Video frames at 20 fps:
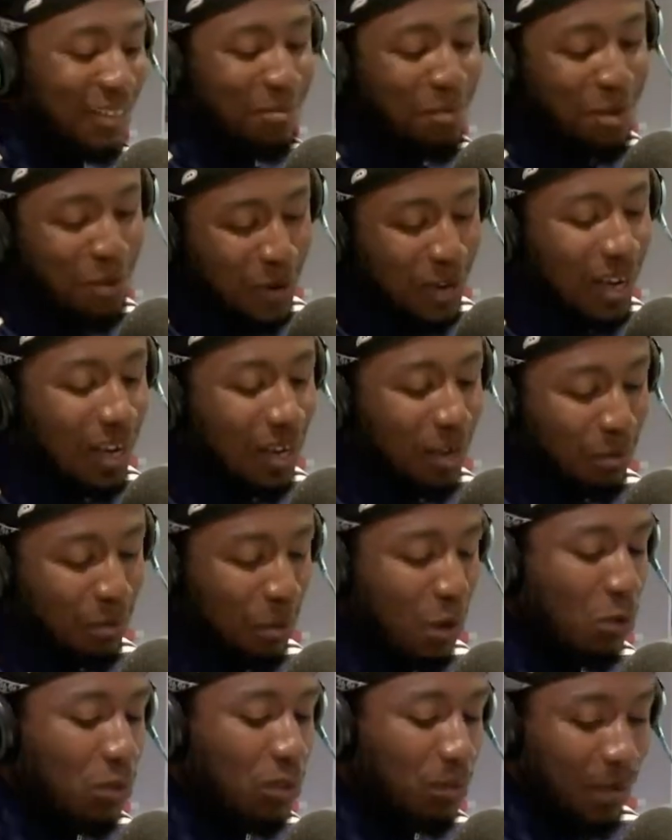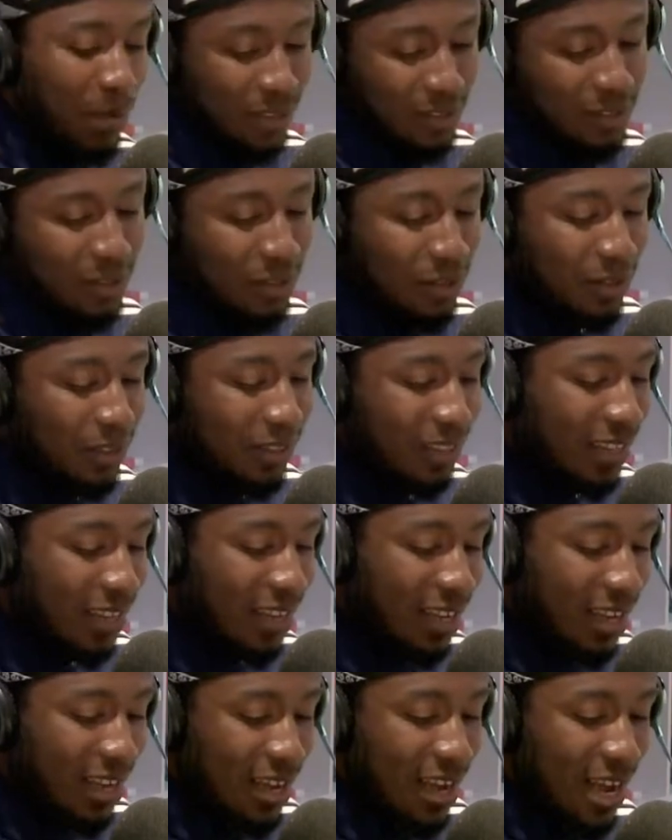But when I compose my song,
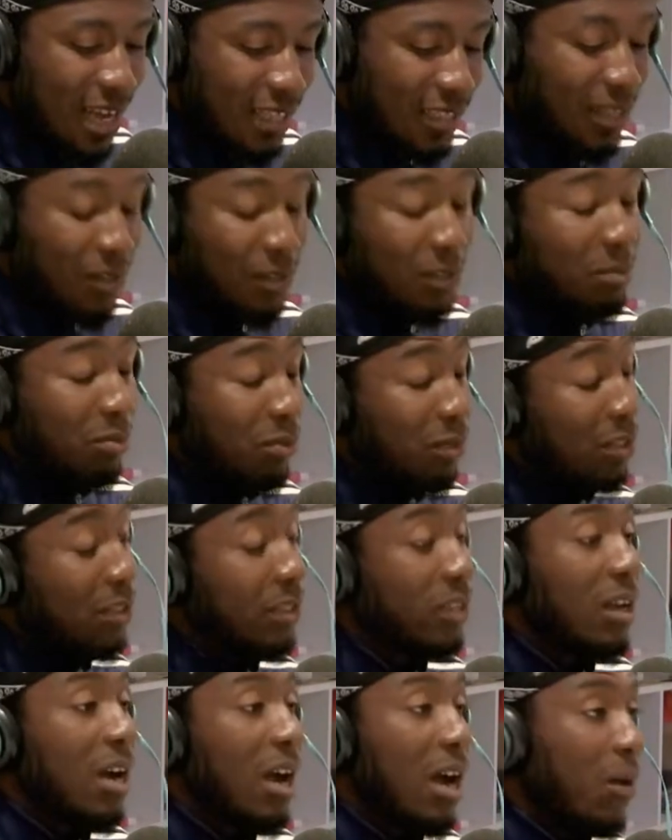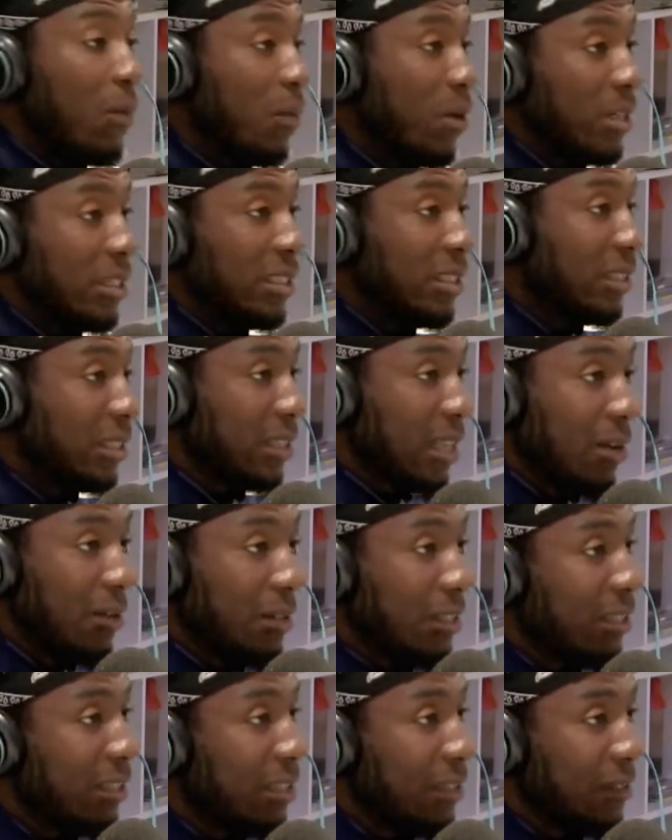I tell the producer how I want it to sound
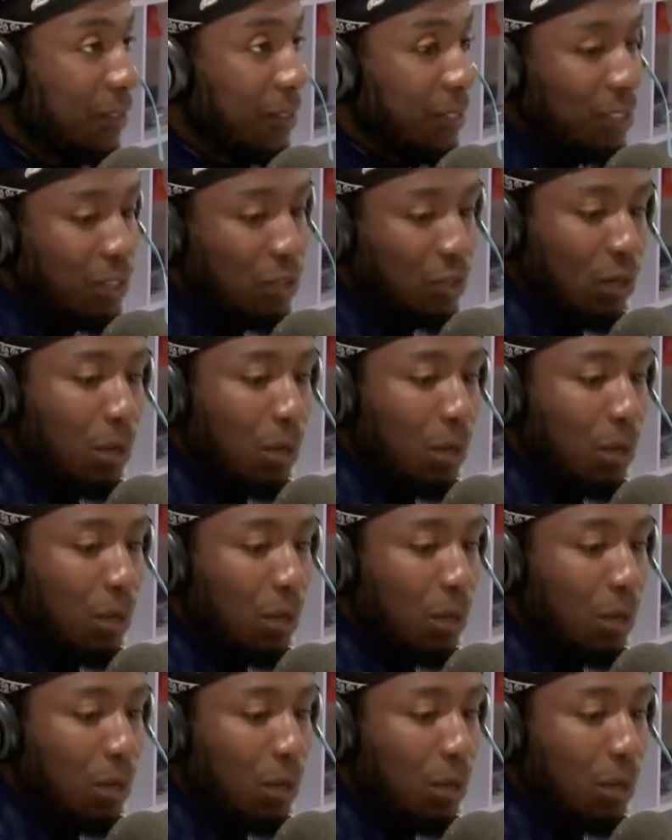in it. Okay.